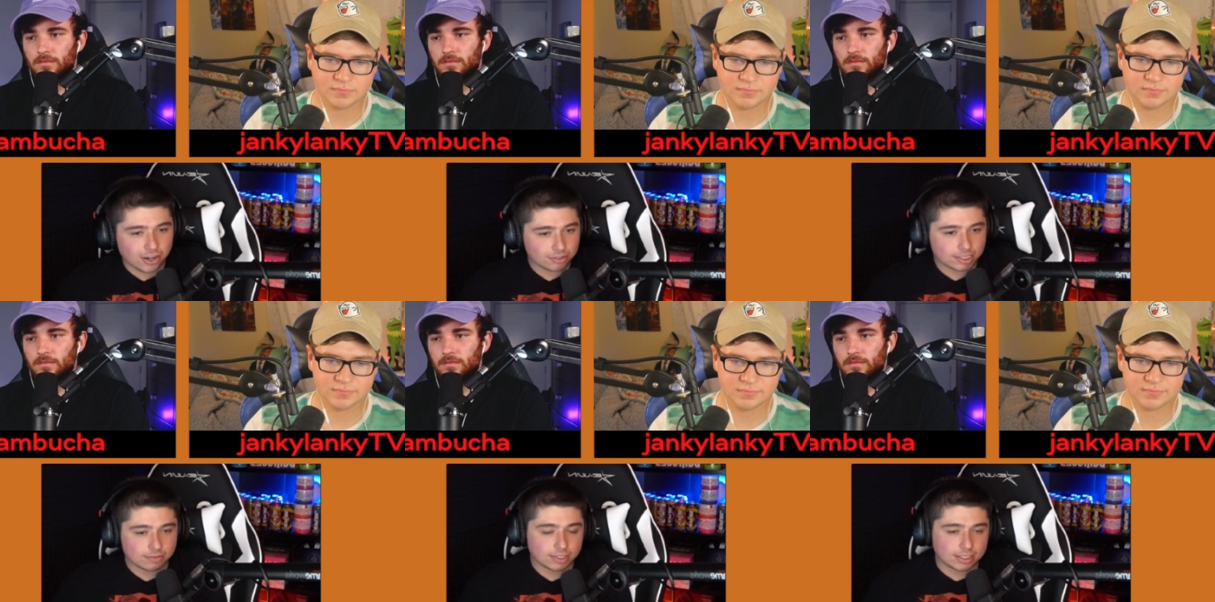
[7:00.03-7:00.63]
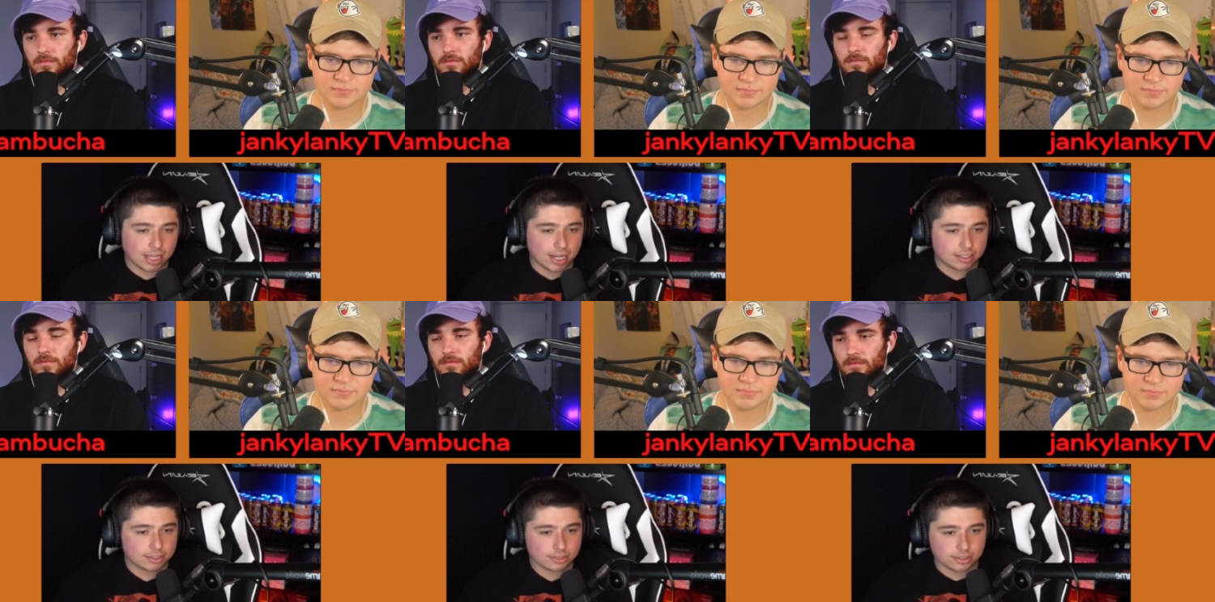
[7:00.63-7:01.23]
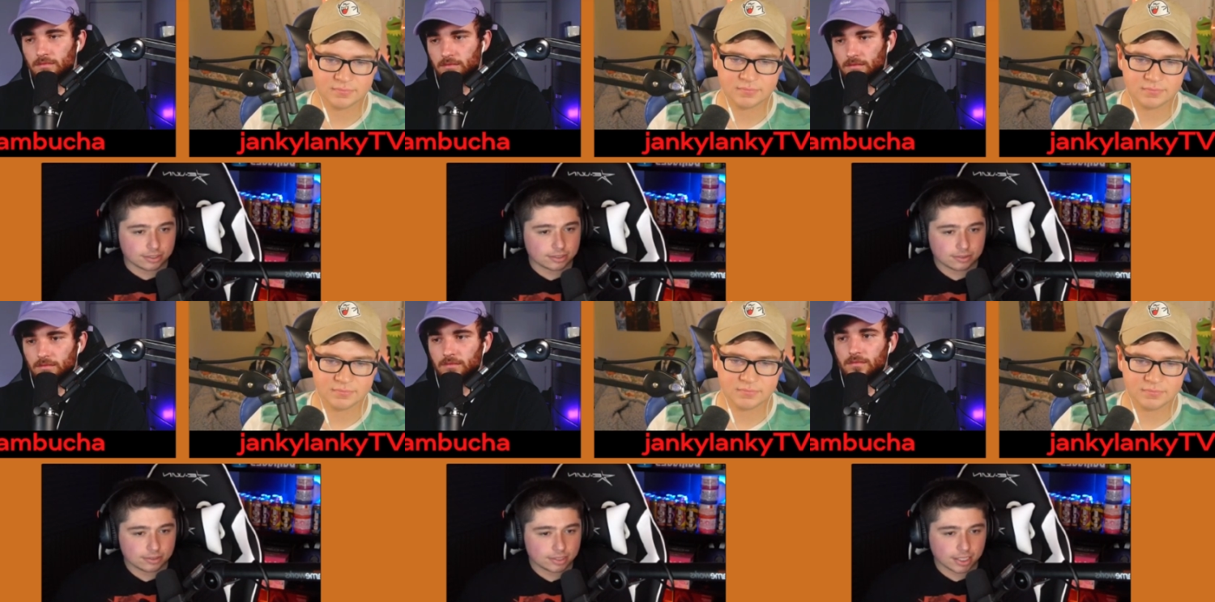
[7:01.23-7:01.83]
Speaker 1: stuff like that. It's just
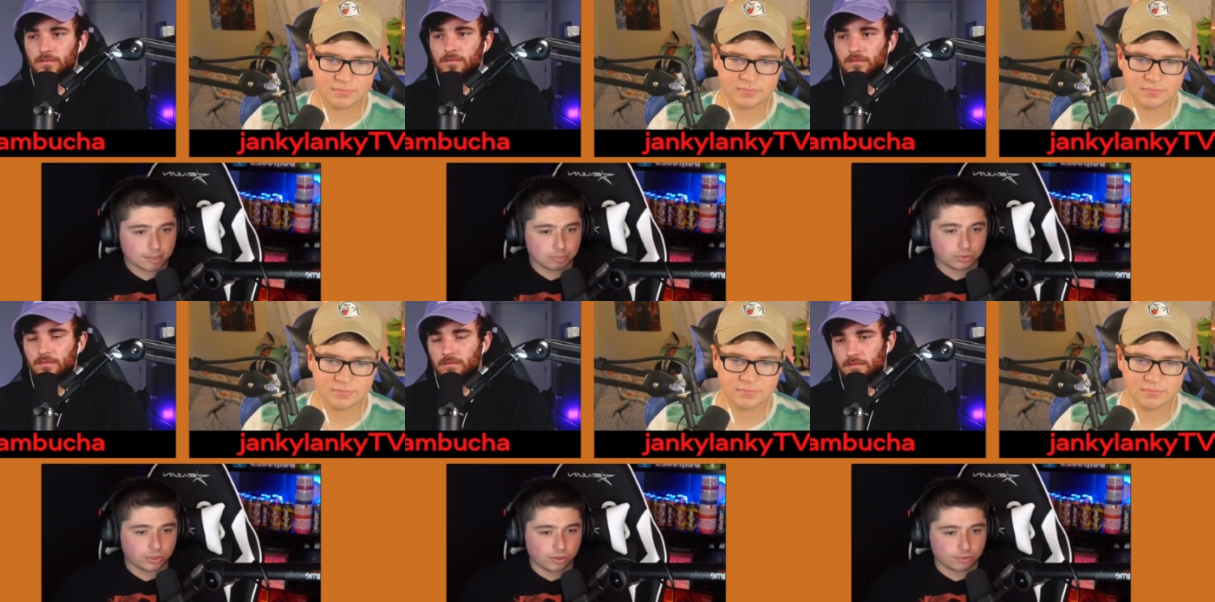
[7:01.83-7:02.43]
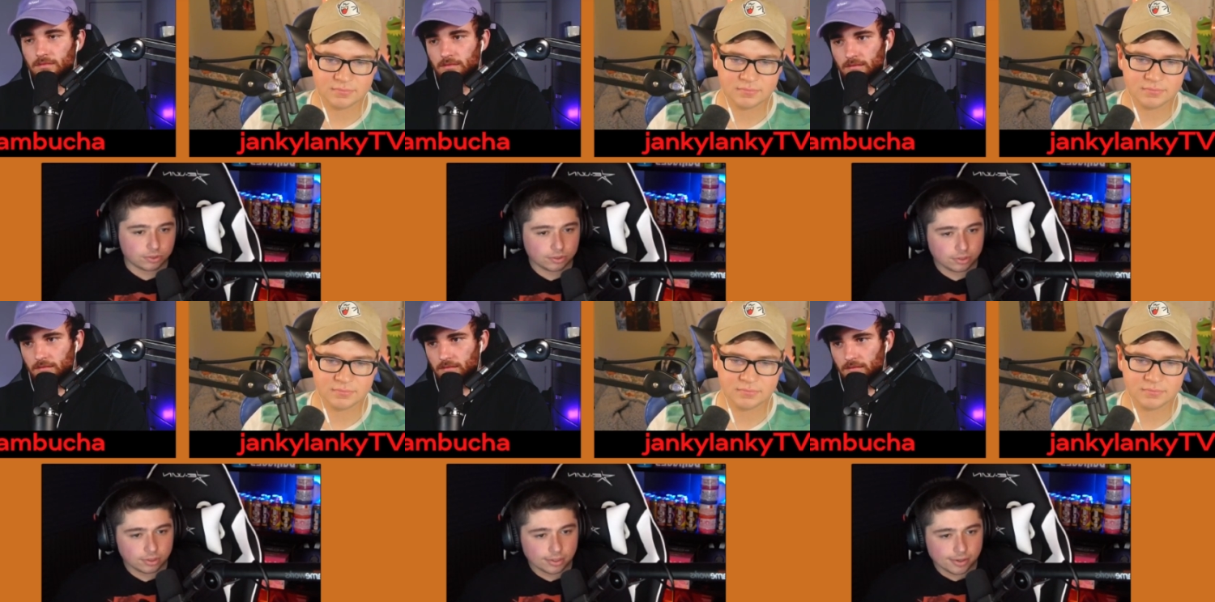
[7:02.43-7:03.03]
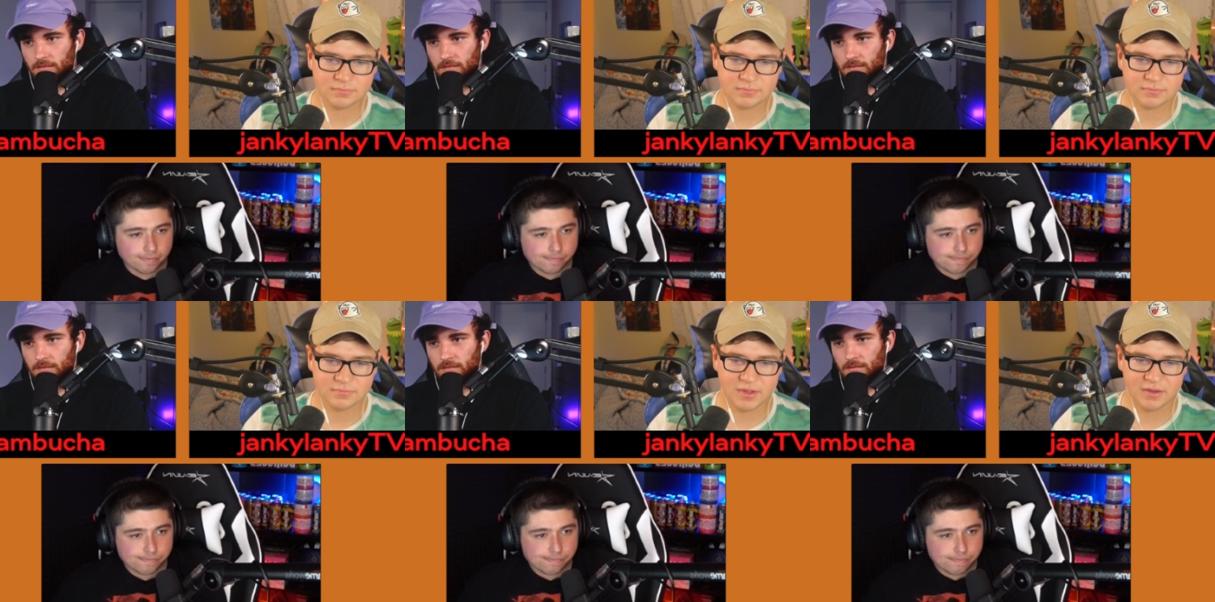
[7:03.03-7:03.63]
it's like getting pulled over.
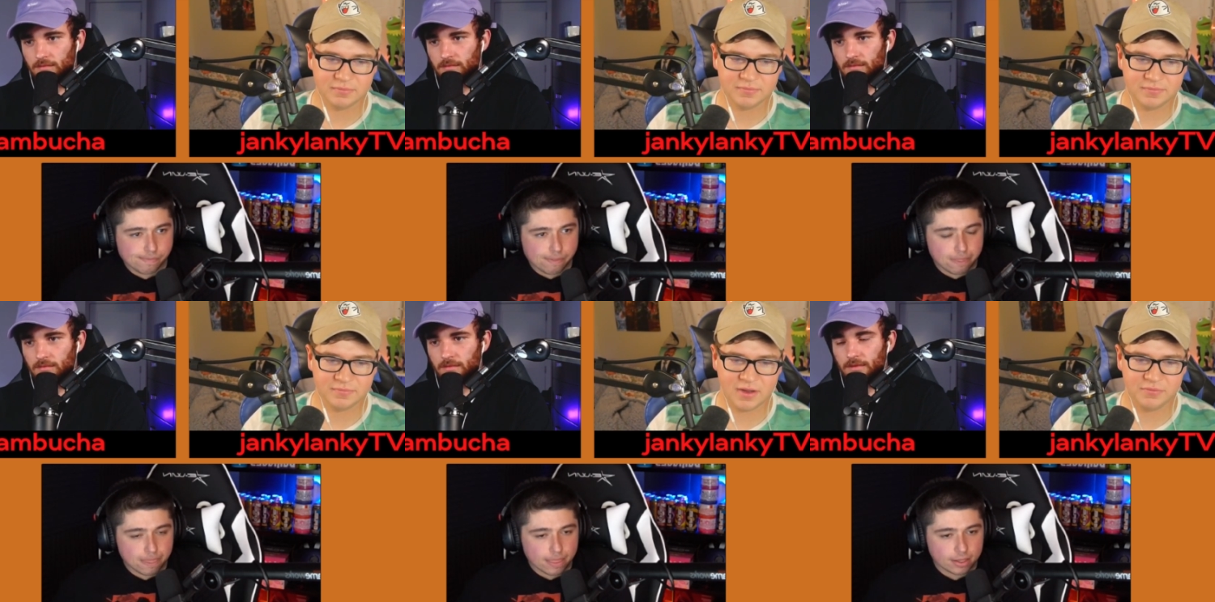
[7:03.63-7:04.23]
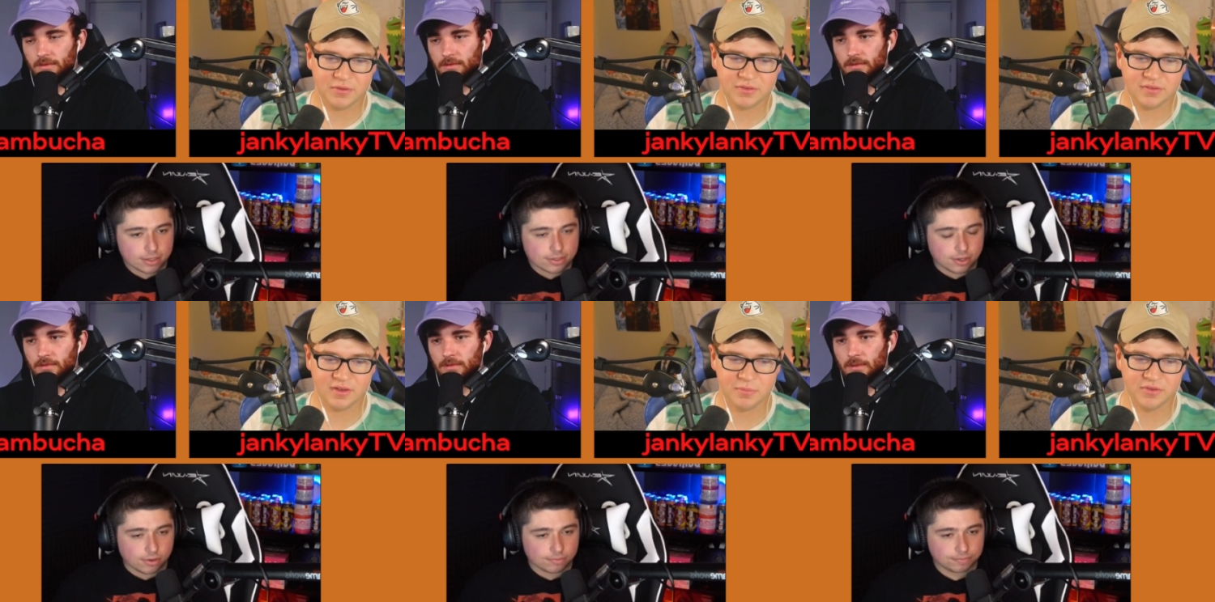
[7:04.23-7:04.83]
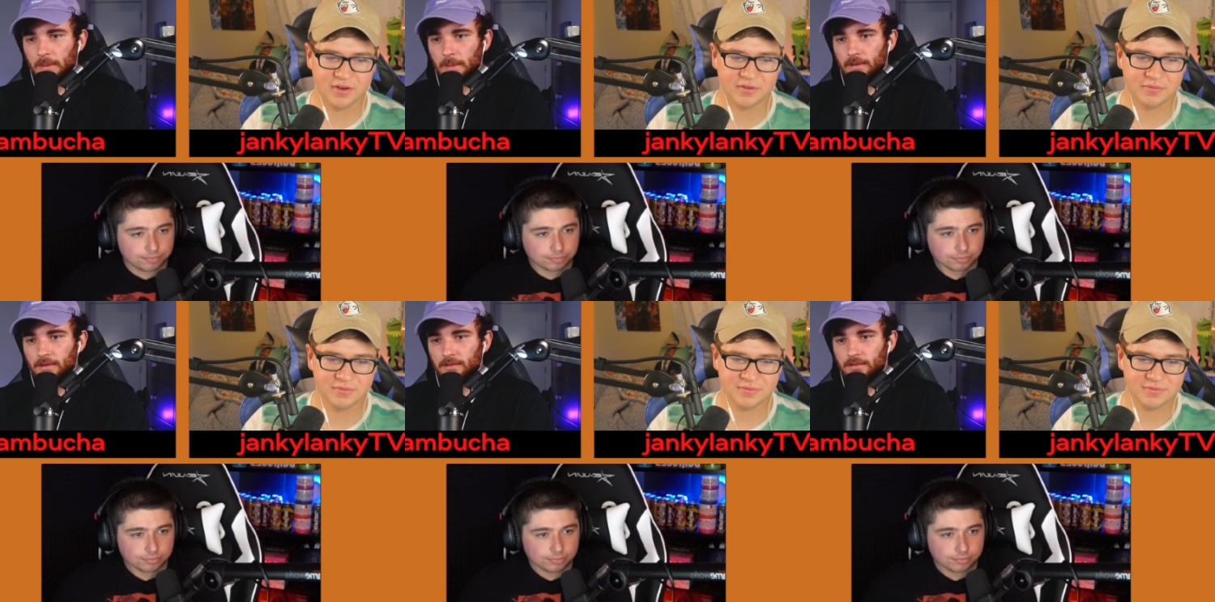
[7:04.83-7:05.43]
Speaker 2: Yeah. Five gifted so. subs and
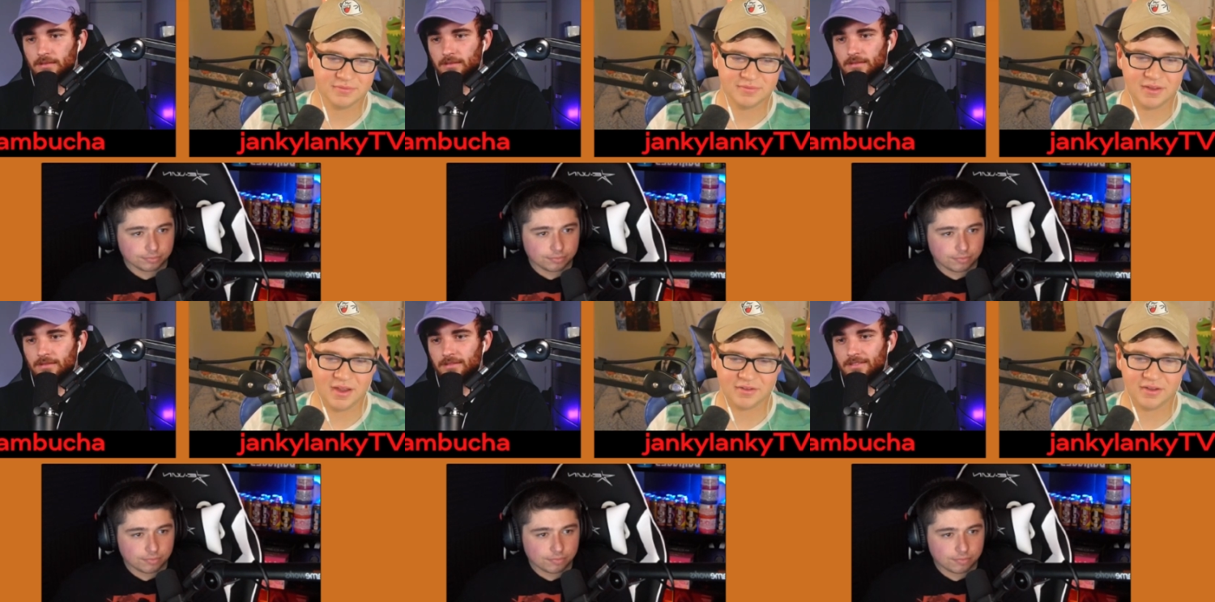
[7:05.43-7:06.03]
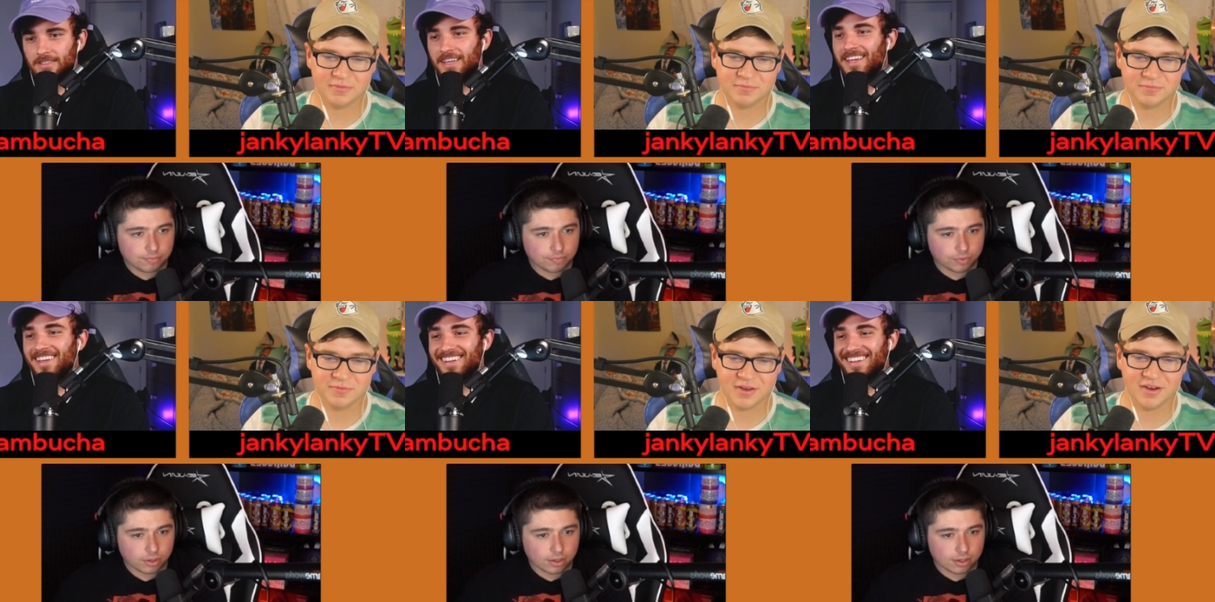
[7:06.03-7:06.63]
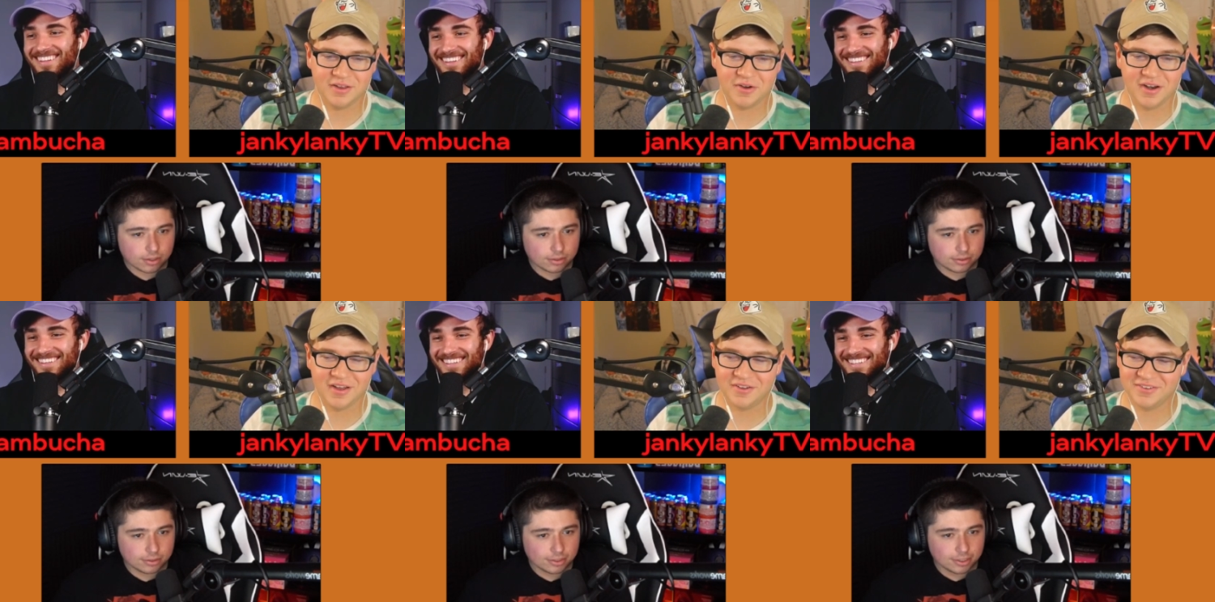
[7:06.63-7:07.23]
I'll act like a fucking idiot
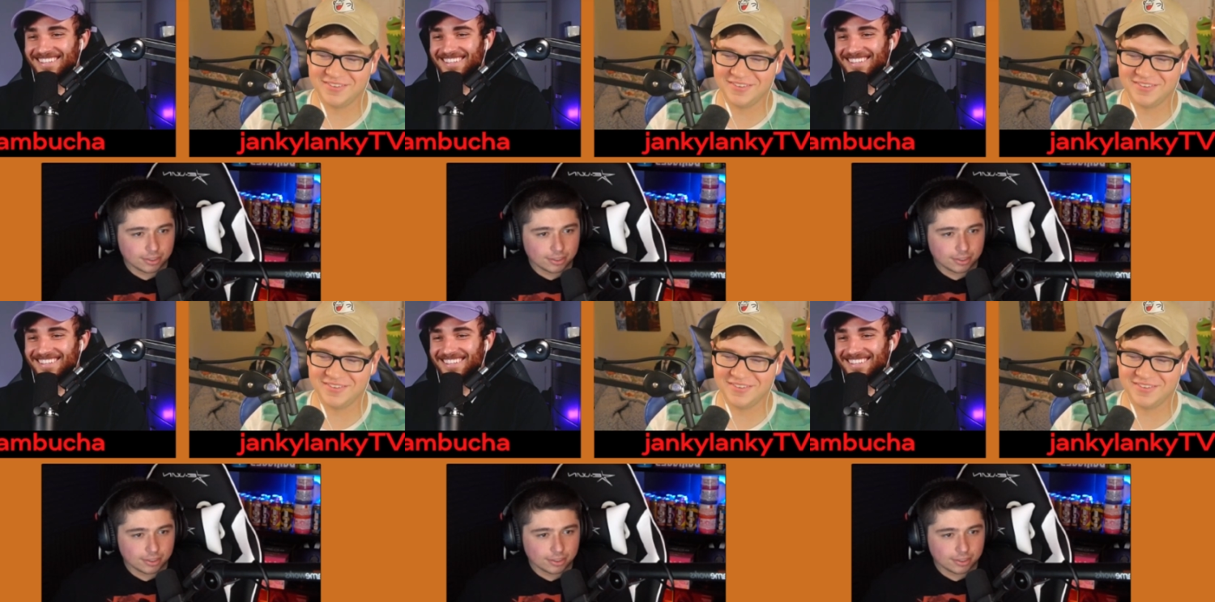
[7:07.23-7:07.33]
right now.